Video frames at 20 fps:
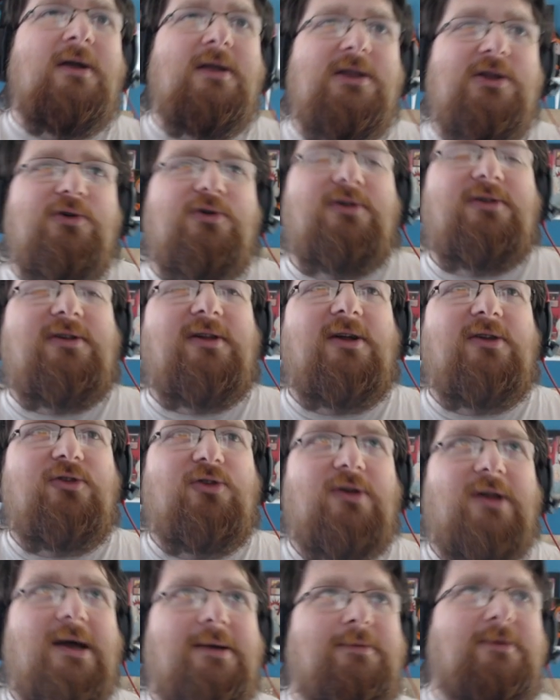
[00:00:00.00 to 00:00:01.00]
you can search
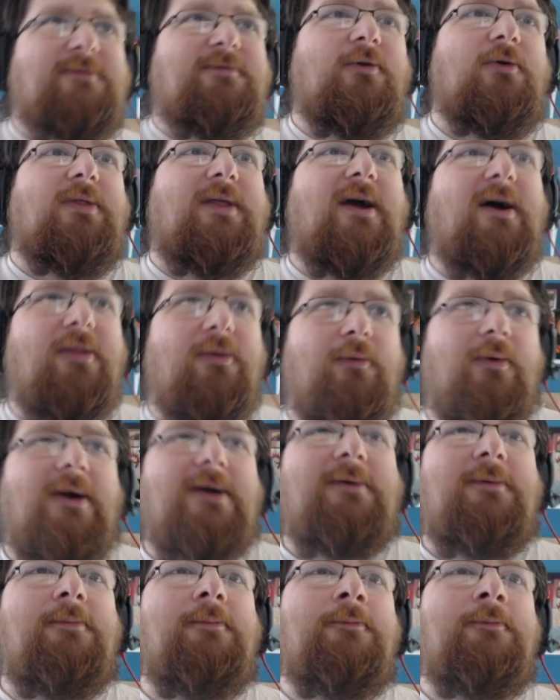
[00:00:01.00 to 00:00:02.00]
your library for the other one.